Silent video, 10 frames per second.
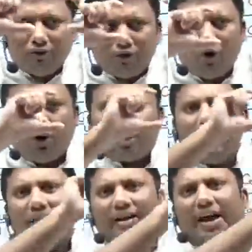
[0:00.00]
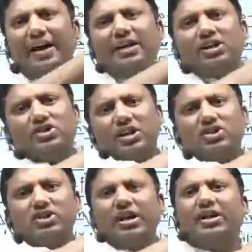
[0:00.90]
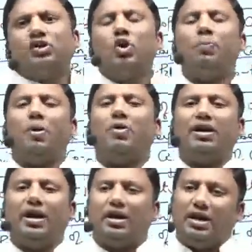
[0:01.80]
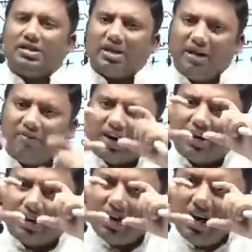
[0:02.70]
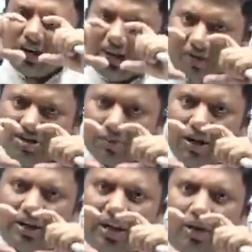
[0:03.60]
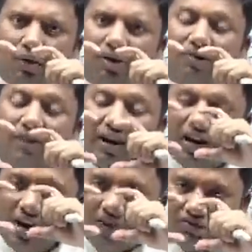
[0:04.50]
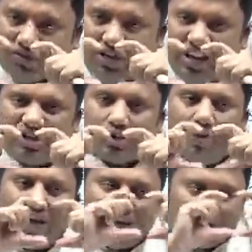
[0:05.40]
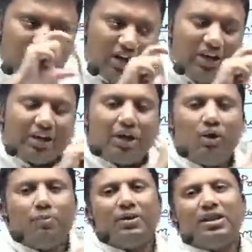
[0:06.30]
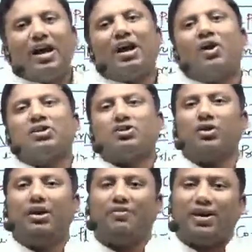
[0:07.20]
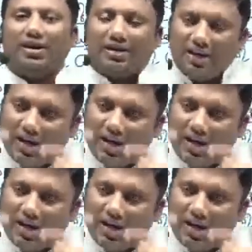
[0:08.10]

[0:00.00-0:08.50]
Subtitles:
4, 8, 16, 2 power n is different. Divisibility rule for 3 square, 3 cube, they are also different.